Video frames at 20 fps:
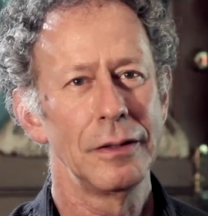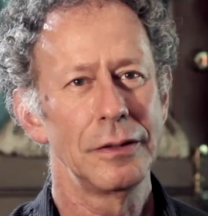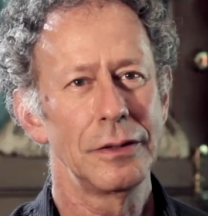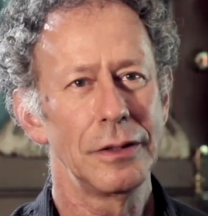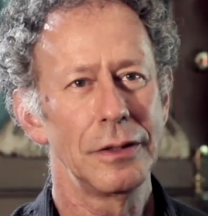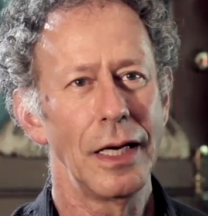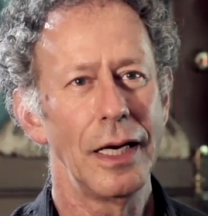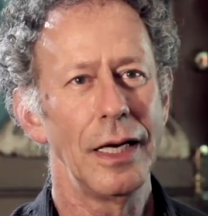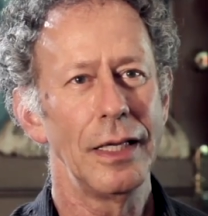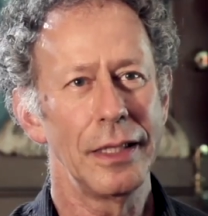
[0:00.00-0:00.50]

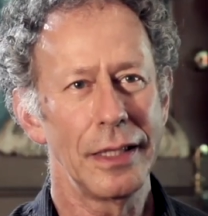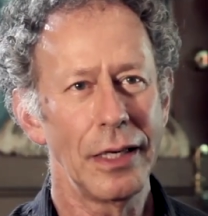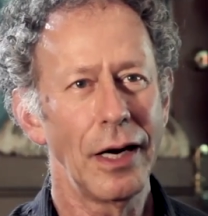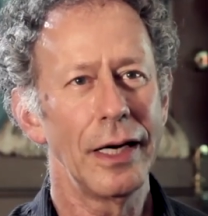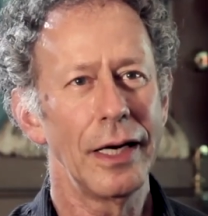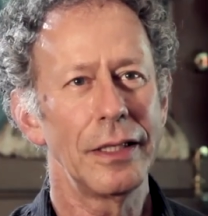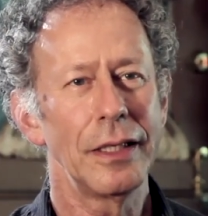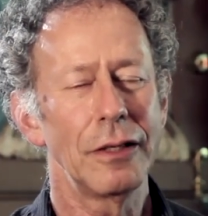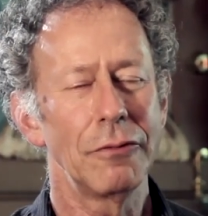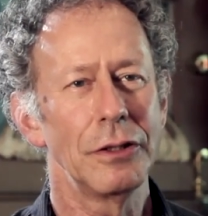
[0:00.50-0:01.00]
So, and the
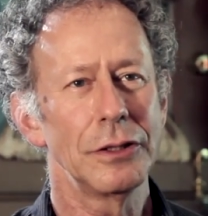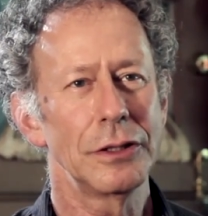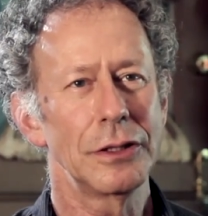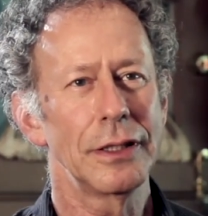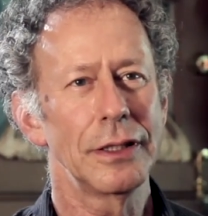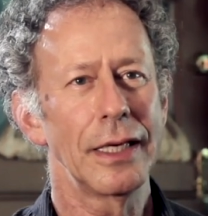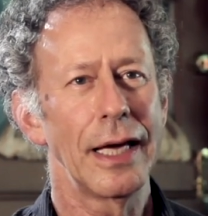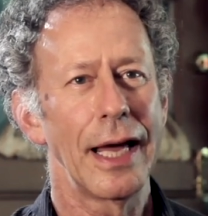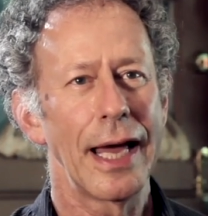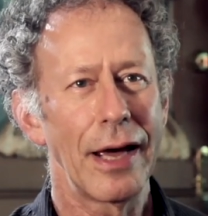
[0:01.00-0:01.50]
idea was
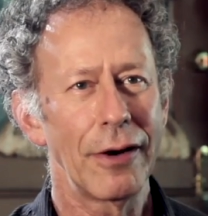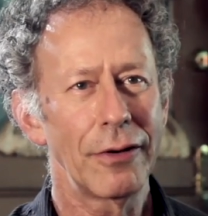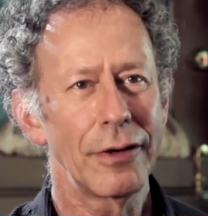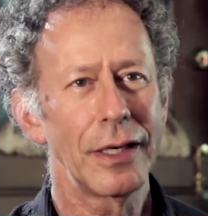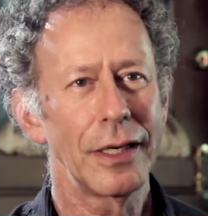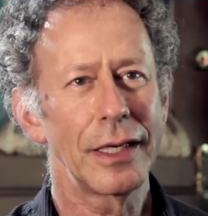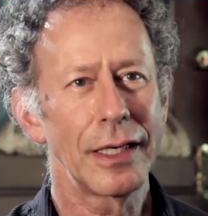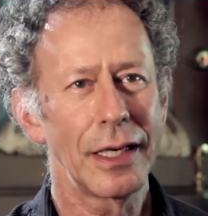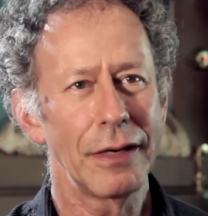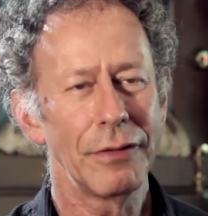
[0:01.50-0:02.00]
to how
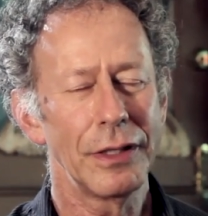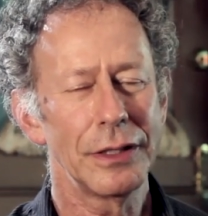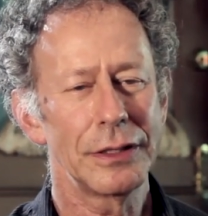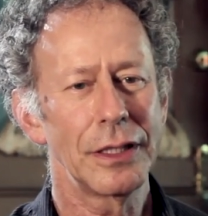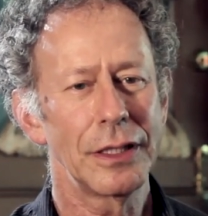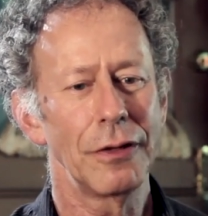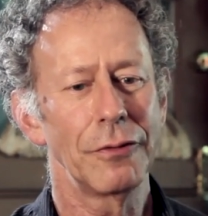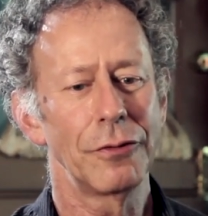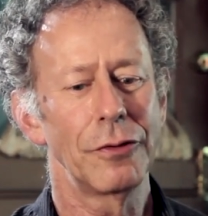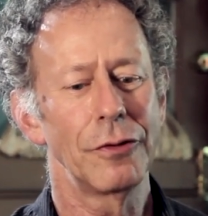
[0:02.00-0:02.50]
can I get
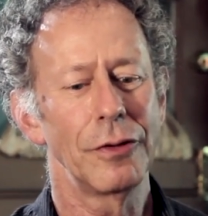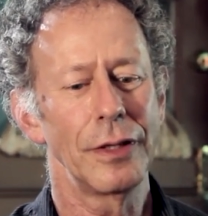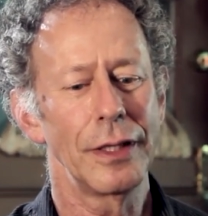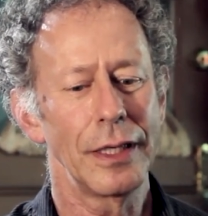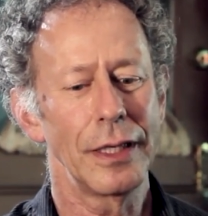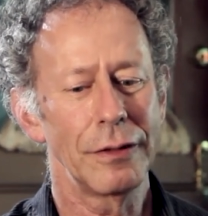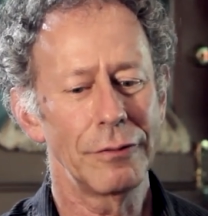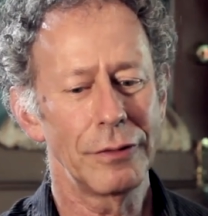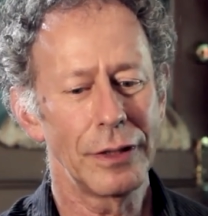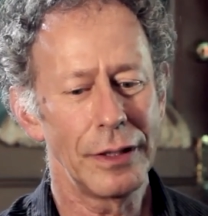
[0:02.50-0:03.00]
myself through
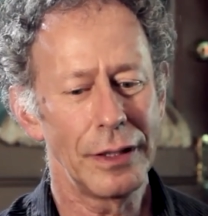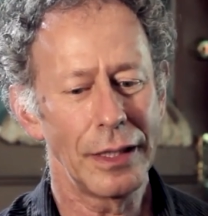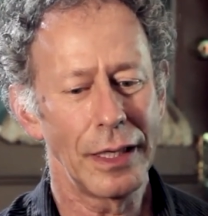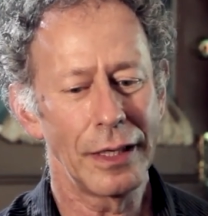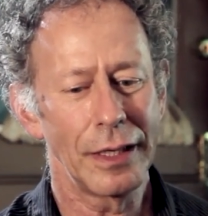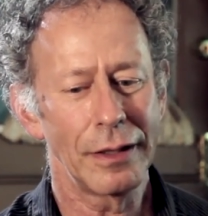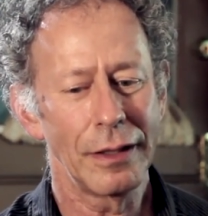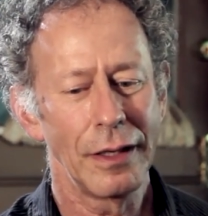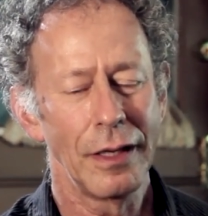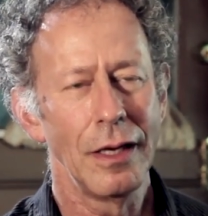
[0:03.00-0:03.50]
the end of the
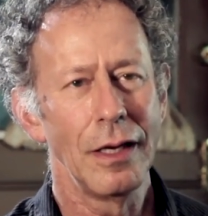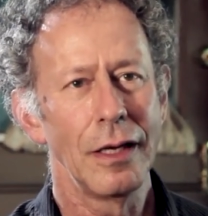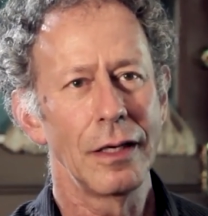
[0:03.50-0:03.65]
day?